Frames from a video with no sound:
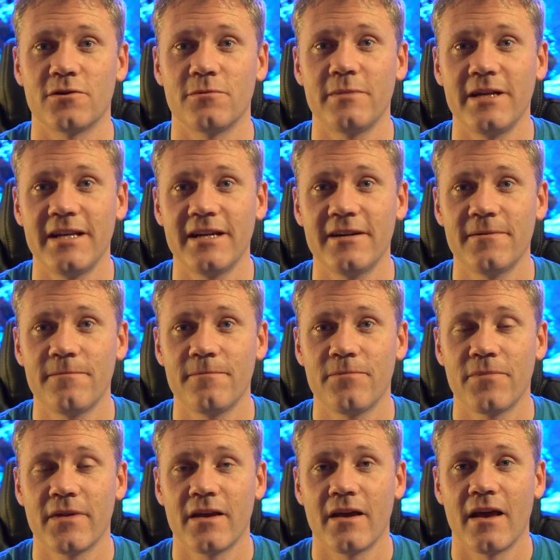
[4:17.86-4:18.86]
media,
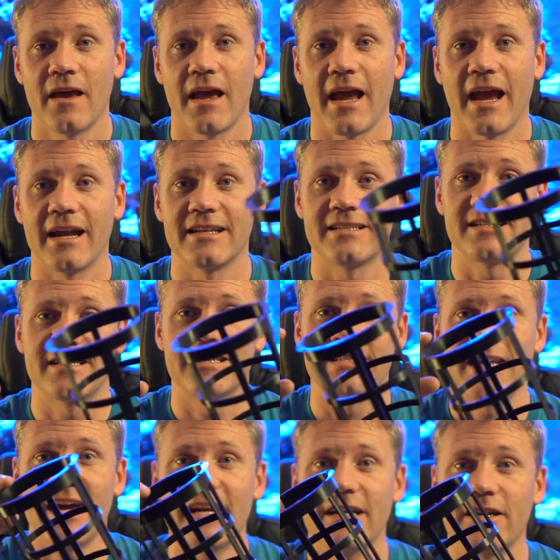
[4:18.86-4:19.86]
and it's
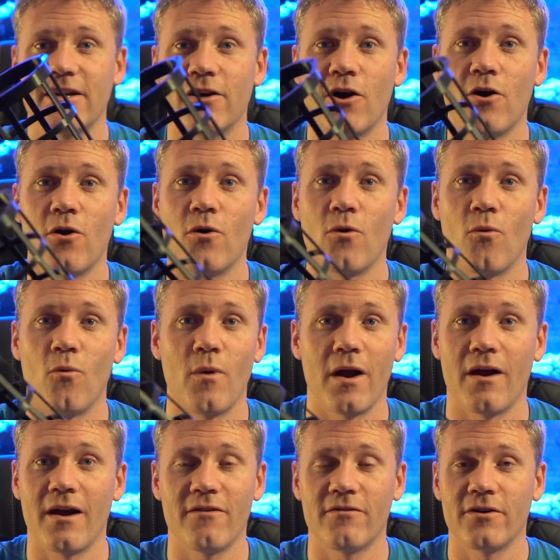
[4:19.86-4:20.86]
designed to go
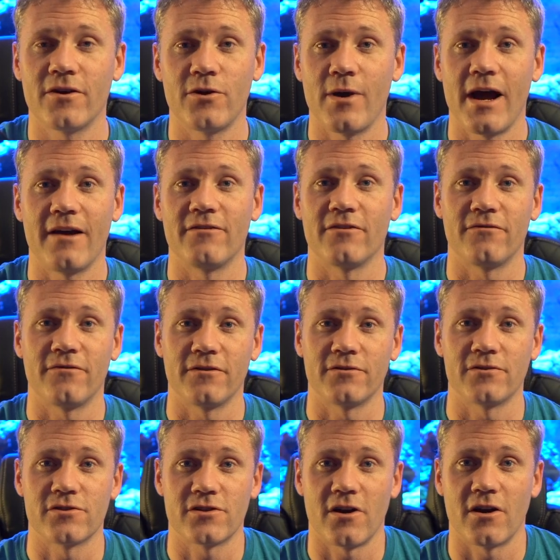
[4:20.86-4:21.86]
wherever you have your
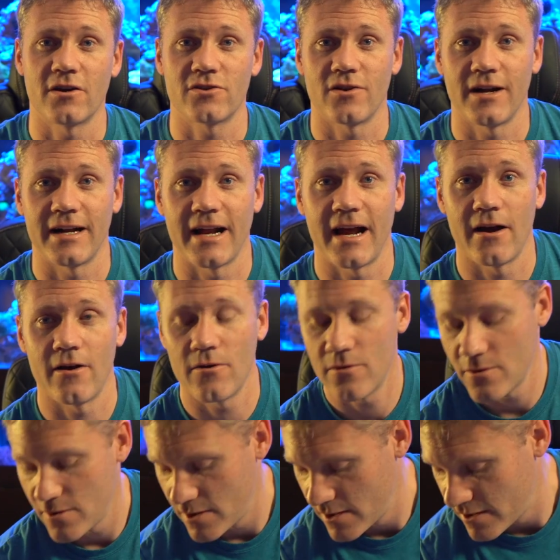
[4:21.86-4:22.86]
filter socks right now.
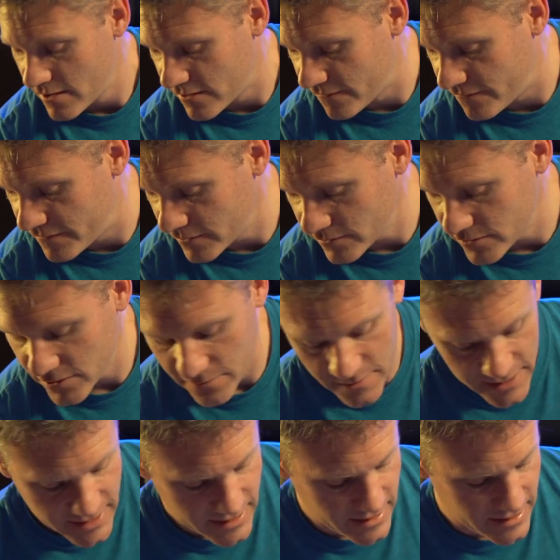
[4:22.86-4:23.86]
The filter
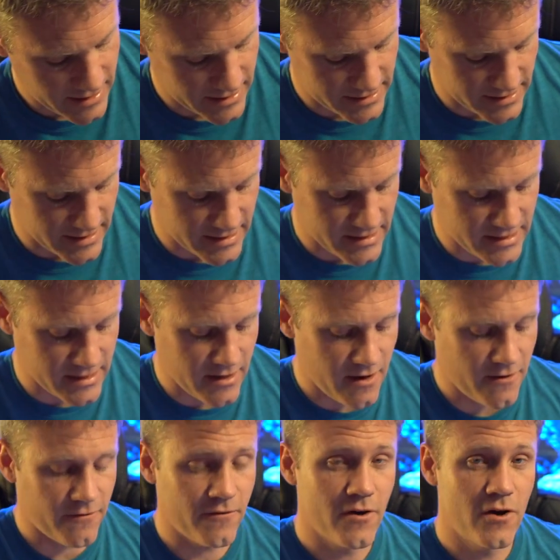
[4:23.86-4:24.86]
media is this
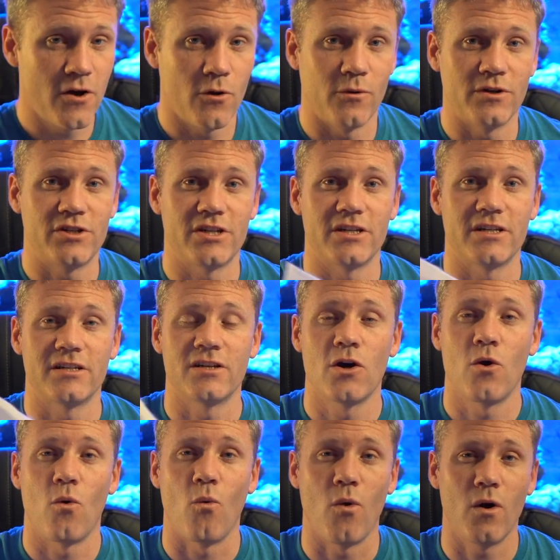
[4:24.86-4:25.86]
stuff, which is
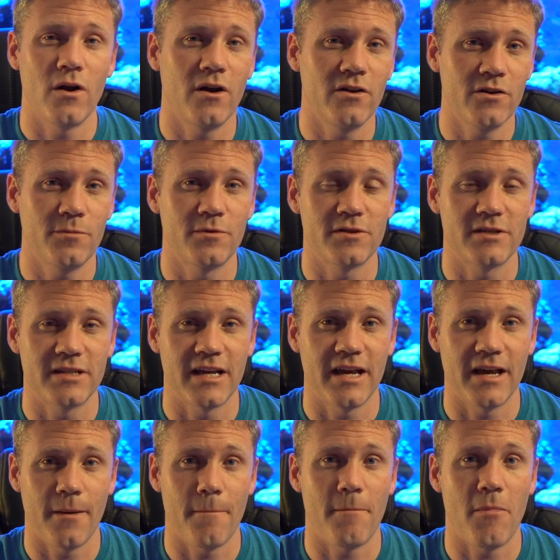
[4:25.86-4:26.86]

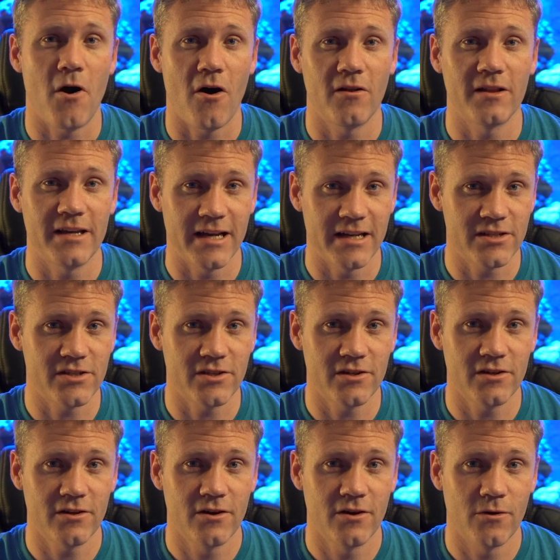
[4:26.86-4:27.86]
100%
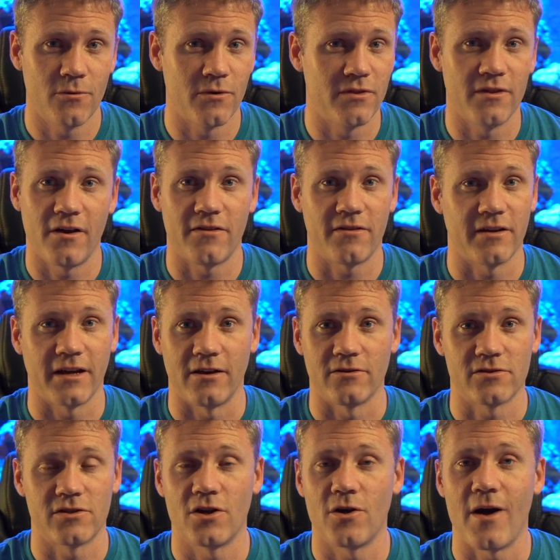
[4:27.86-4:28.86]
polyester with nothing
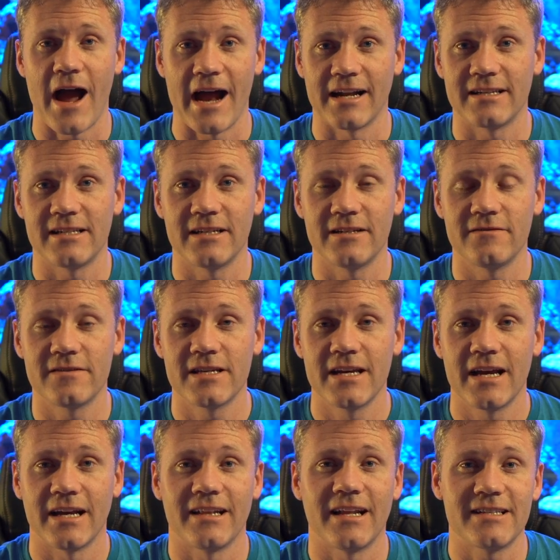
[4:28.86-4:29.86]
else, no additives,
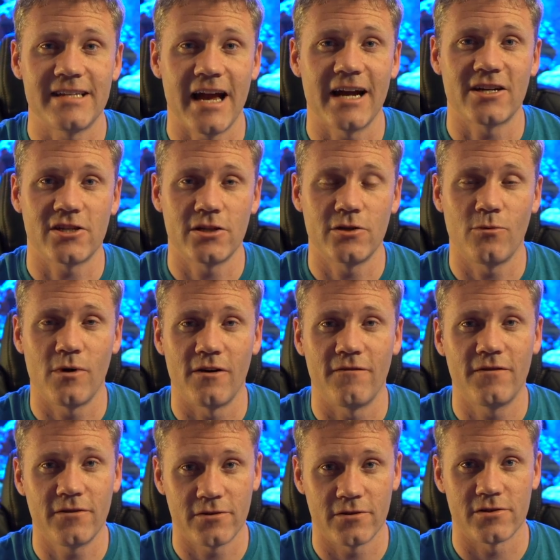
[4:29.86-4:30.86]
and that's actually what
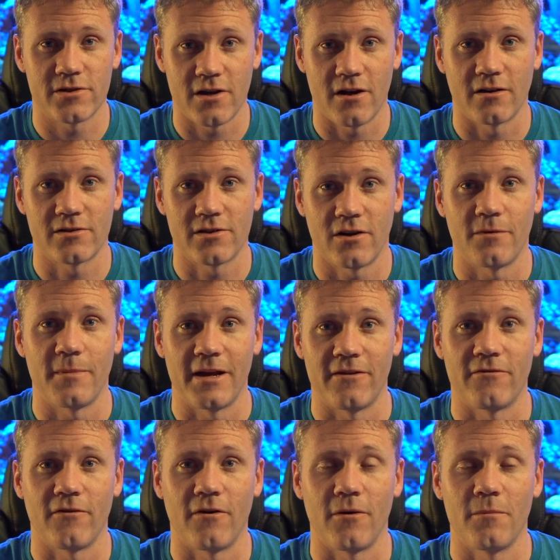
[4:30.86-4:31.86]
filter socks are made
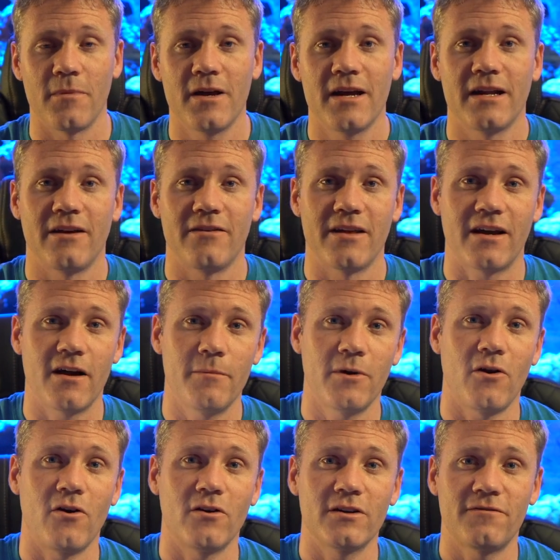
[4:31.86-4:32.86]
from. Now they come in
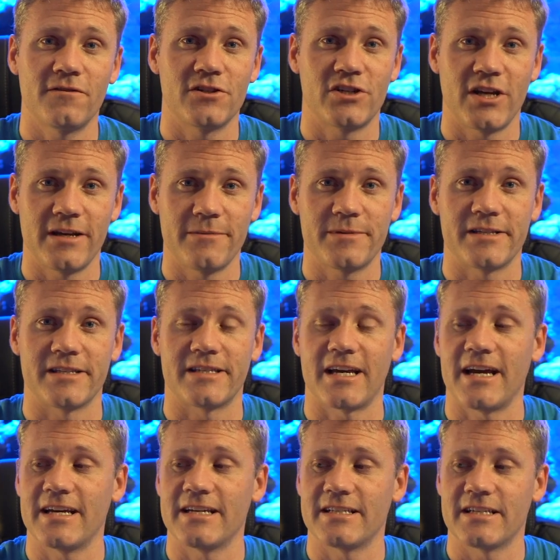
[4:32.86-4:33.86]
all different shapes and
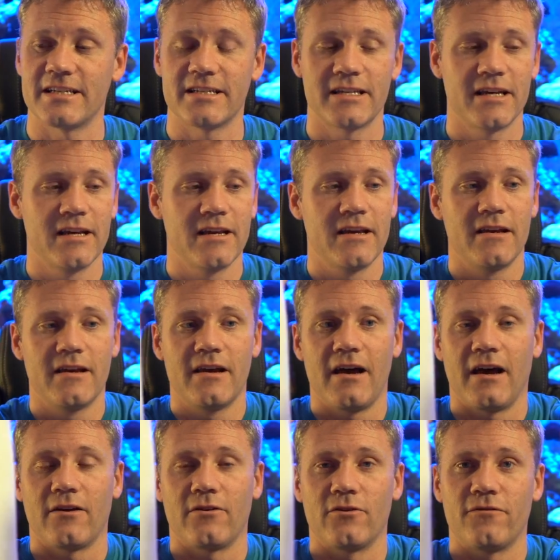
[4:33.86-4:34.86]
sizes.
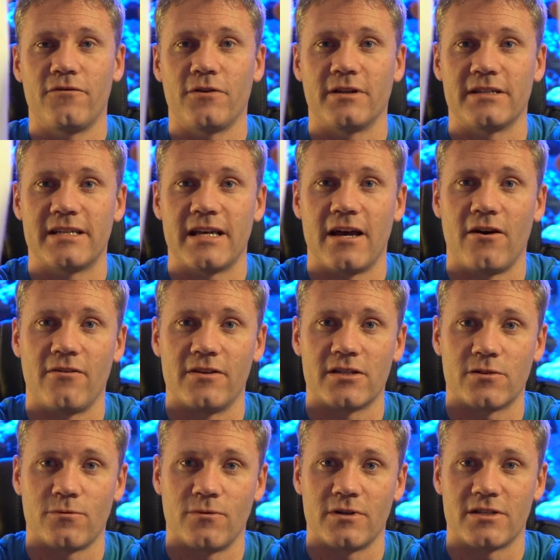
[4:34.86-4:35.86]
I don't know if you can tell,
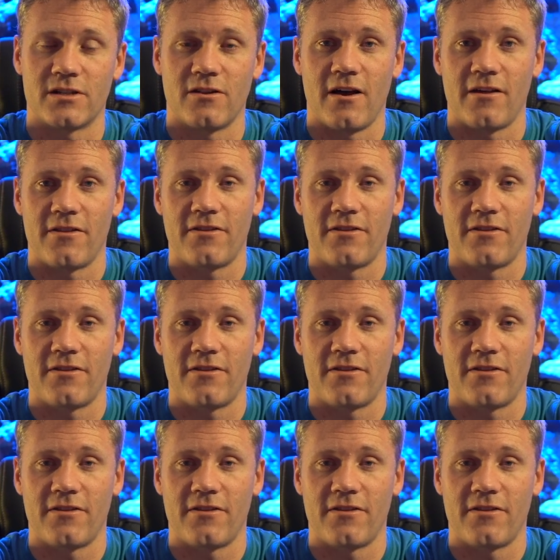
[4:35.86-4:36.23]
this one is a lot